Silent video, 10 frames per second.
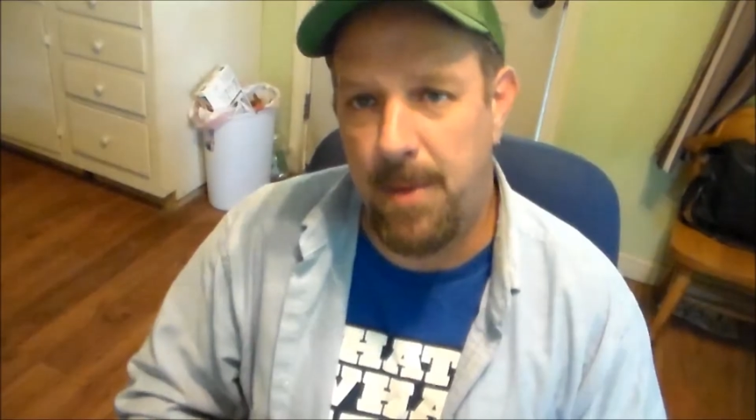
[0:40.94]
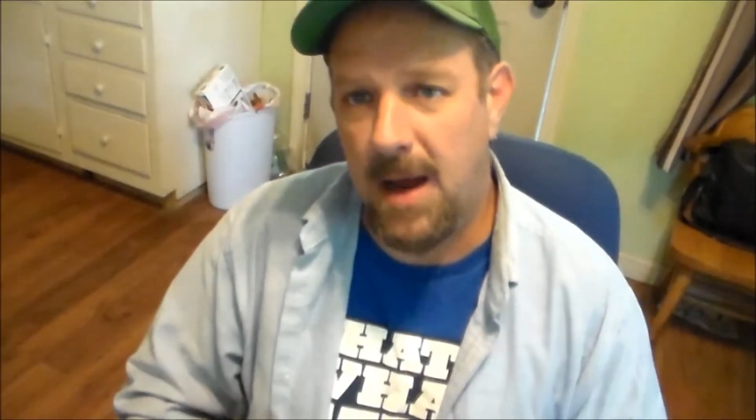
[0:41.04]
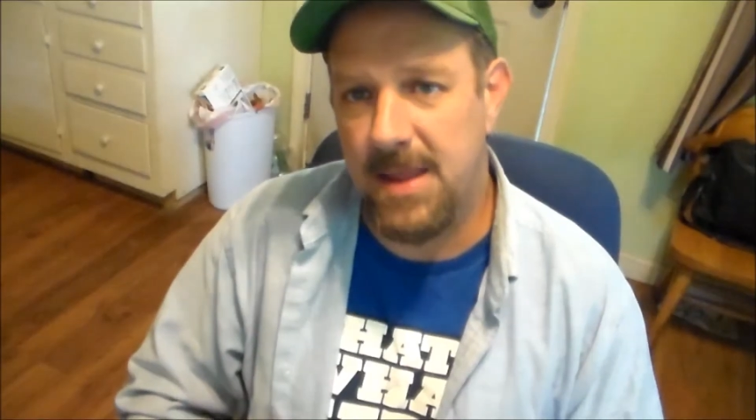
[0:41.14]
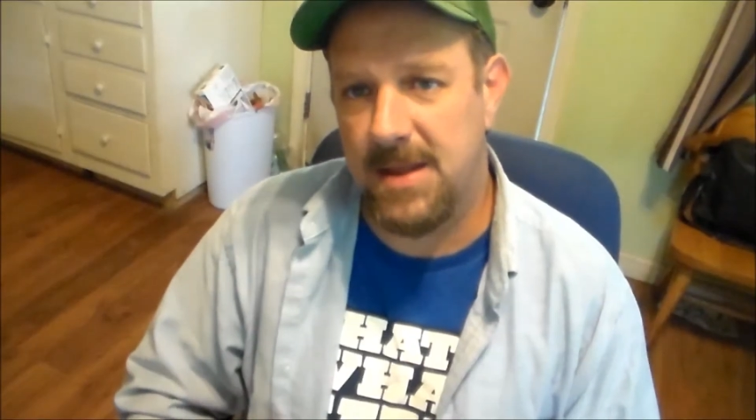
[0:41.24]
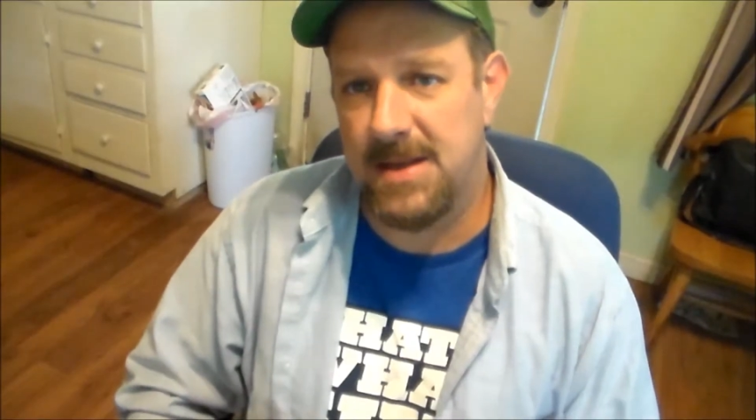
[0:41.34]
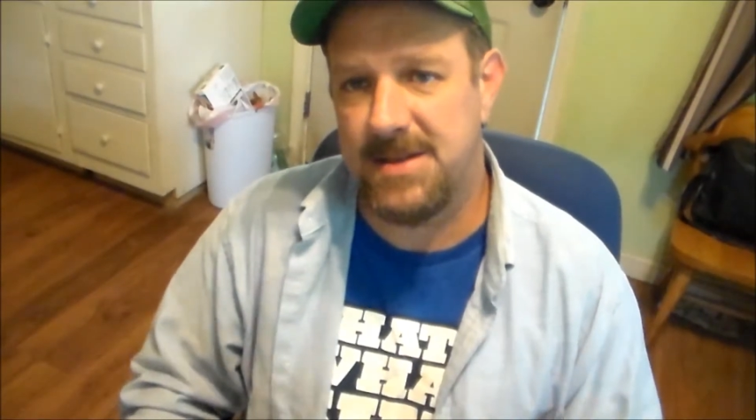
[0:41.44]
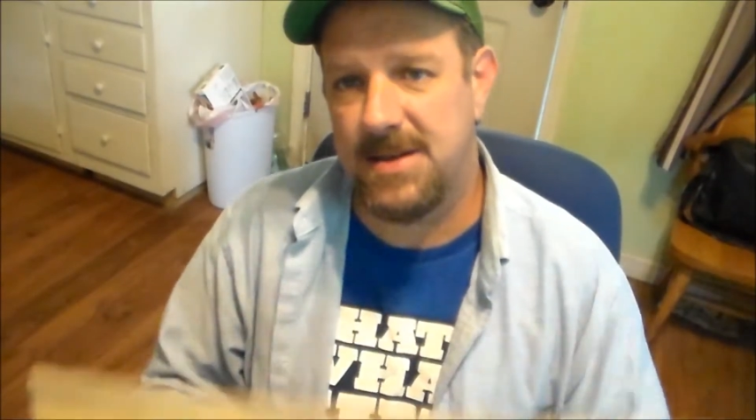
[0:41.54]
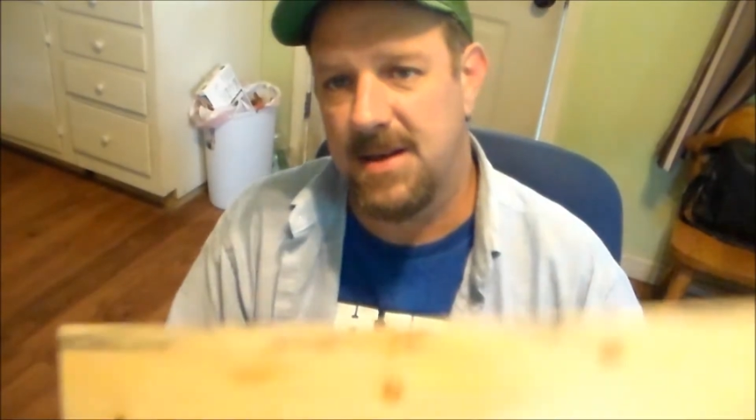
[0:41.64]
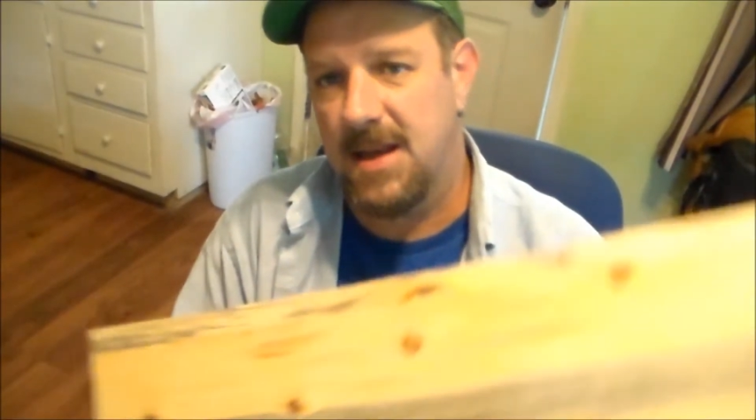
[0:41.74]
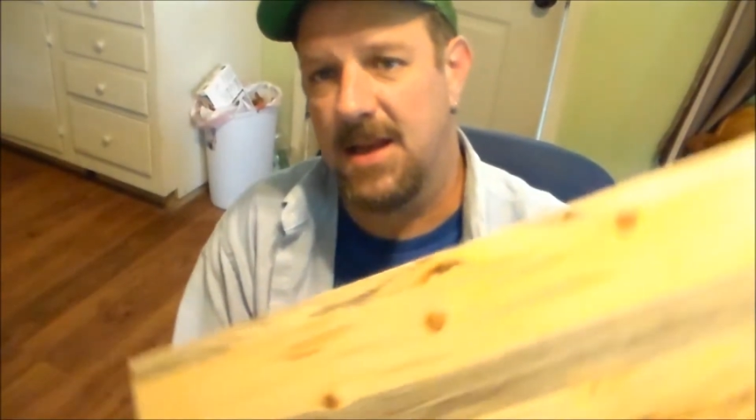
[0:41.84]
buy
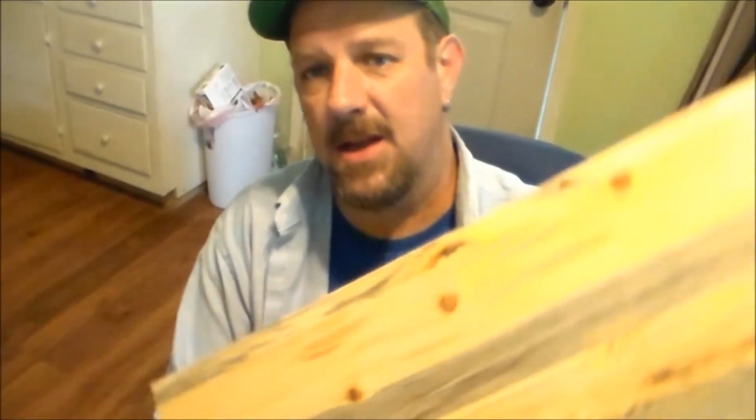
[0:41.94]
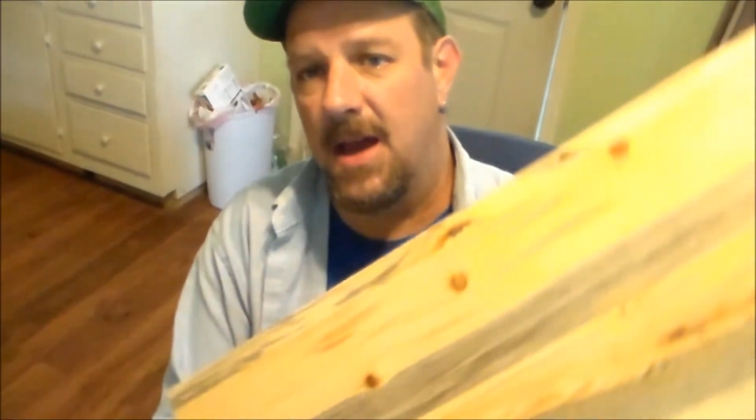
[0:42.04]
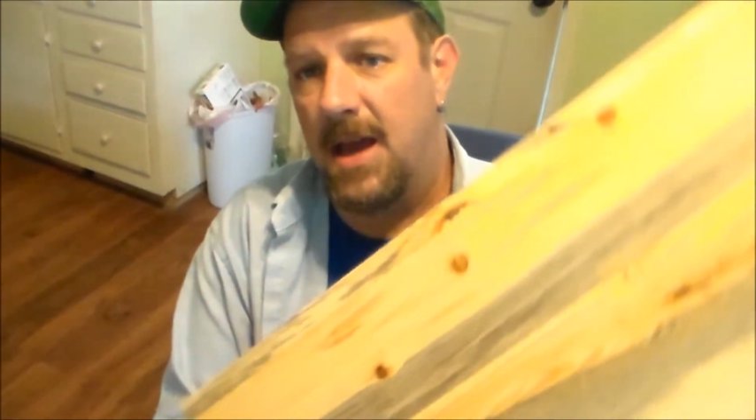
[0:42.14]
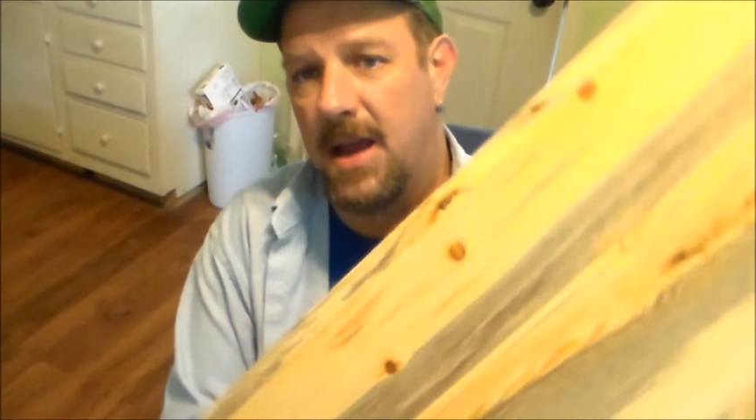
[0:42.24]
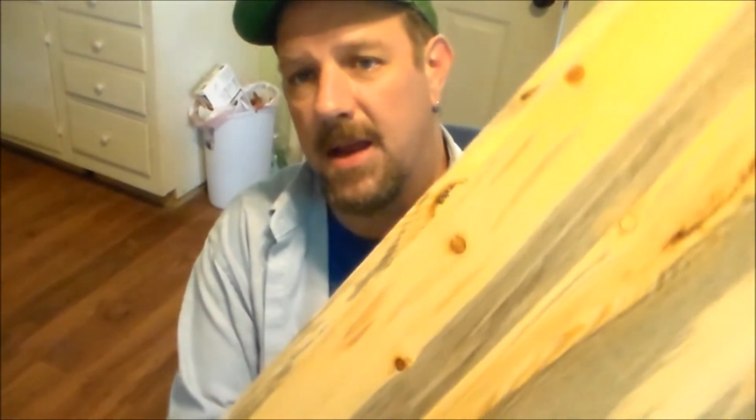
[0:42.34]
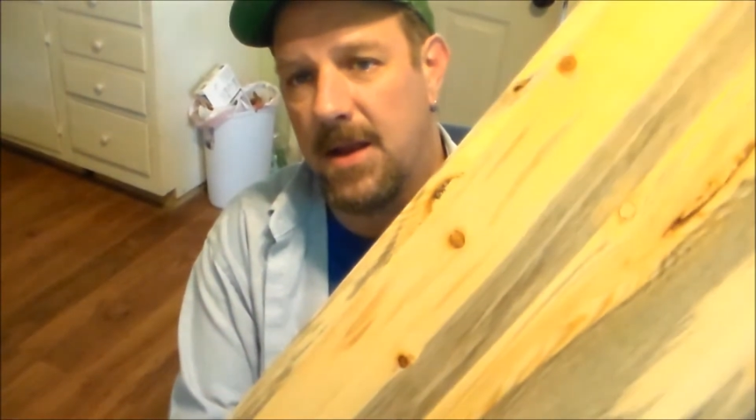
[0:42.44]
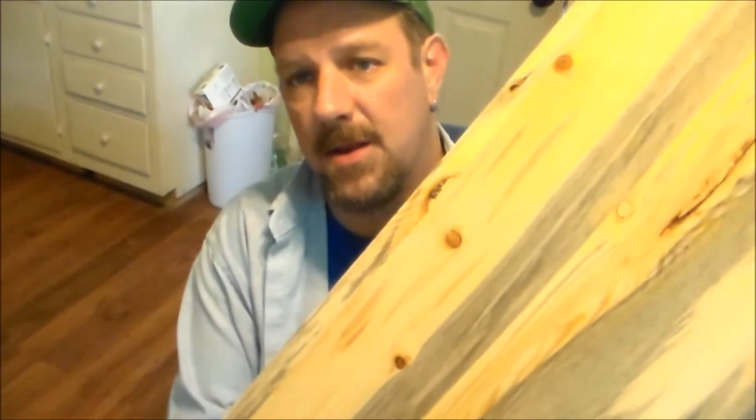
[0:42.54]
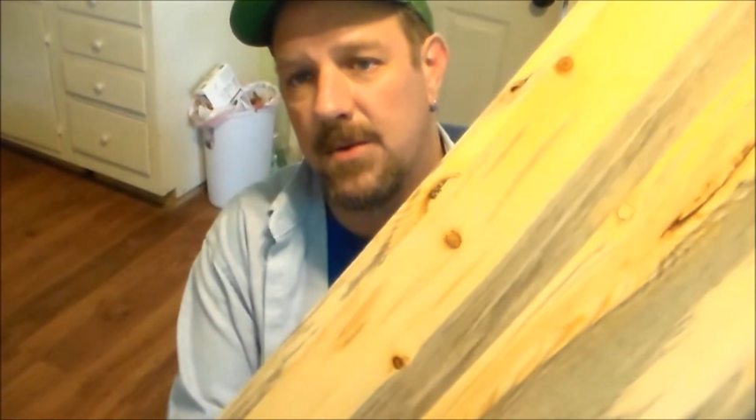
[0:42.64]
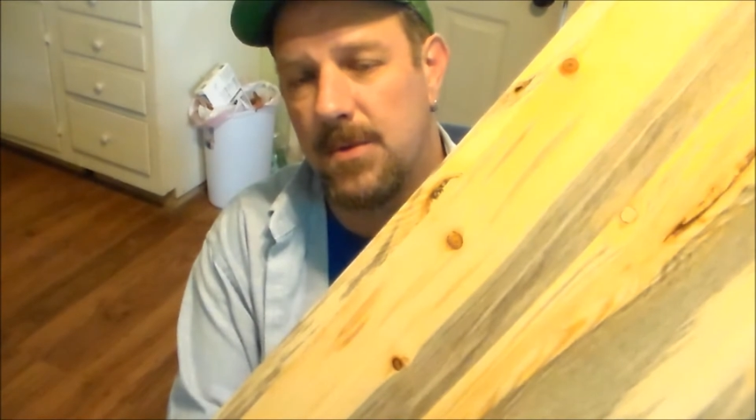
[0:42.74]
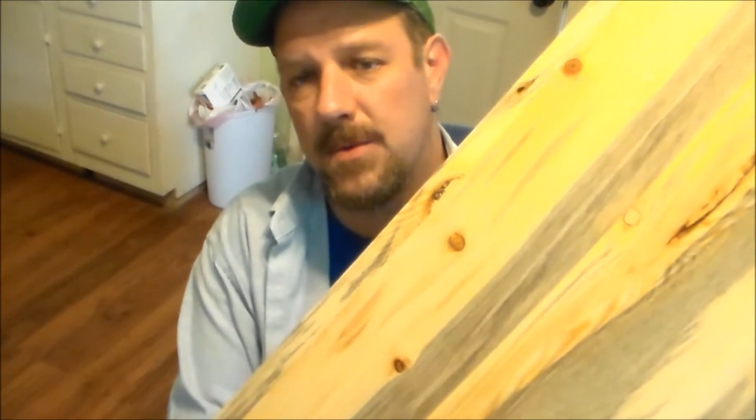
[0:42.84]
this in a
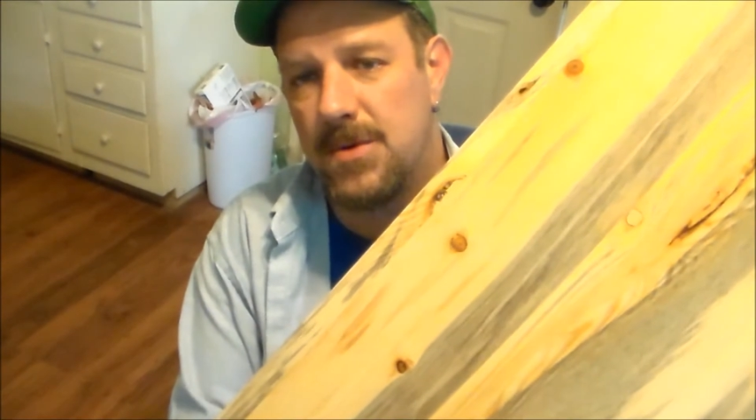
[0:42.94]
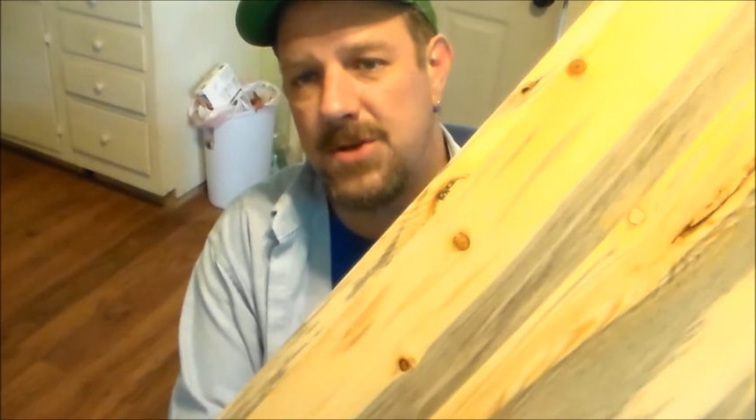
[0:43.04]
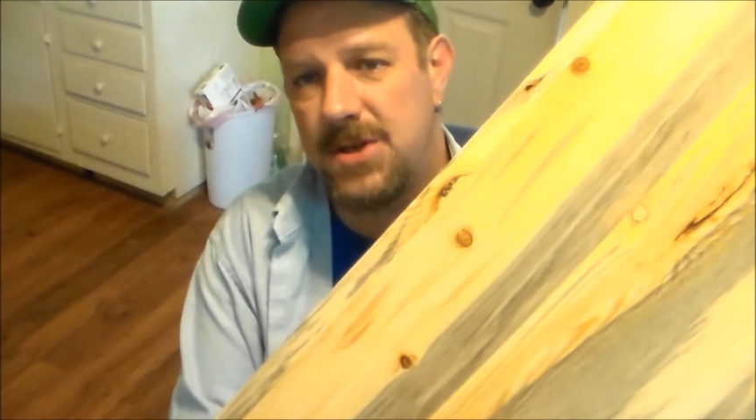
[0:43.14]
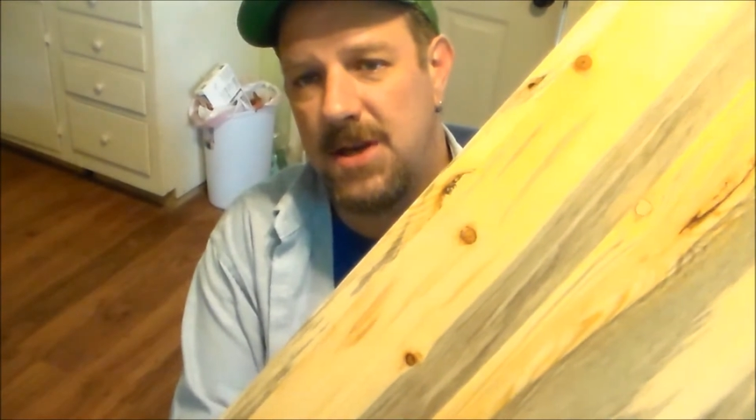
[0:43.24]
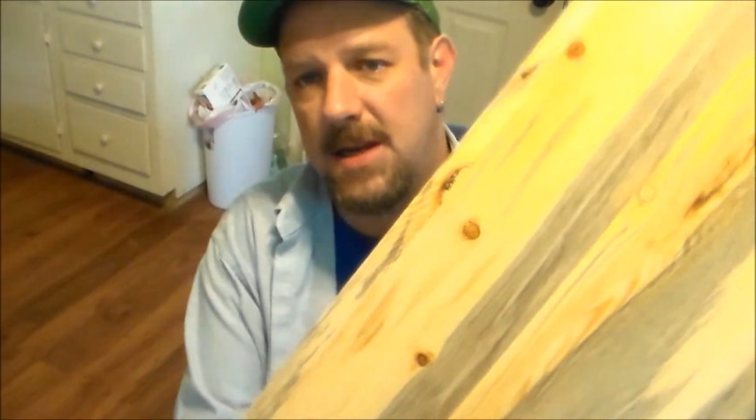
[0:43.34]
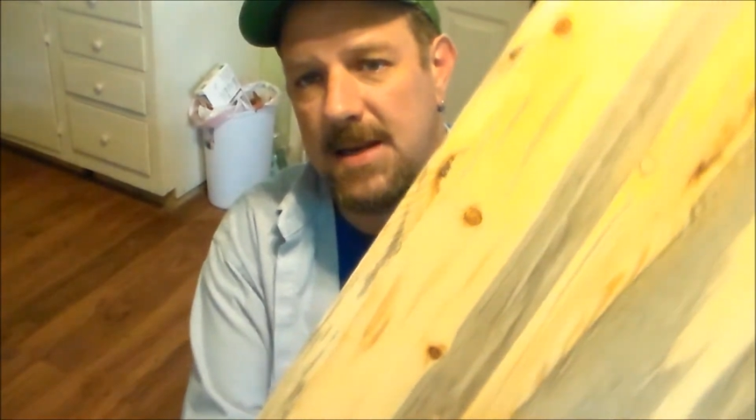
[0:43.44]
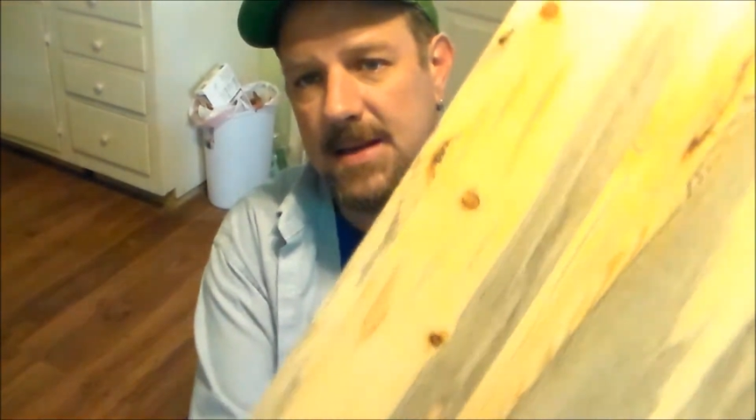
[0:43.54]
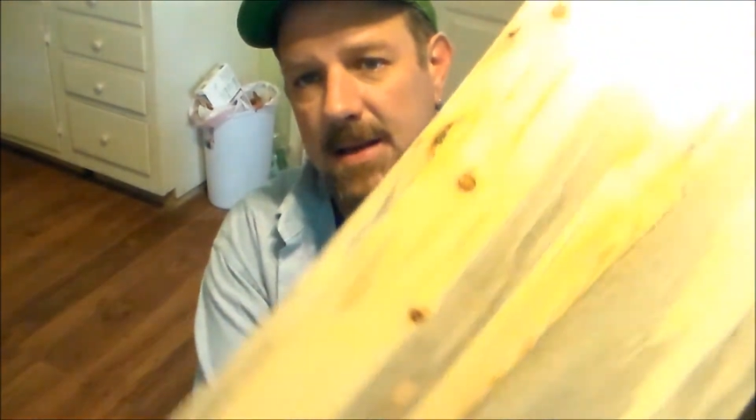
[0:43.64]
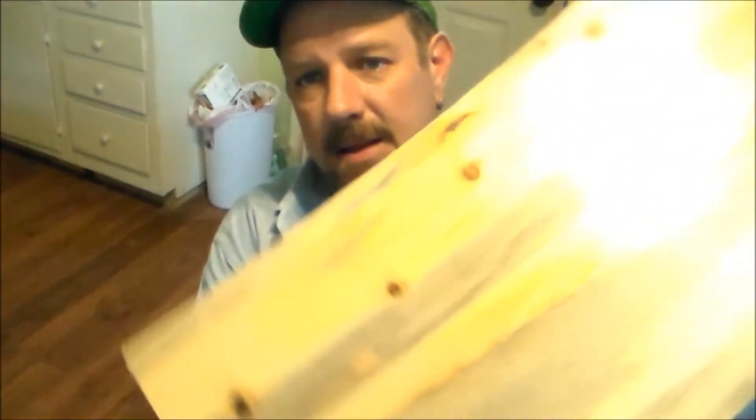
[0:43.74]
sheet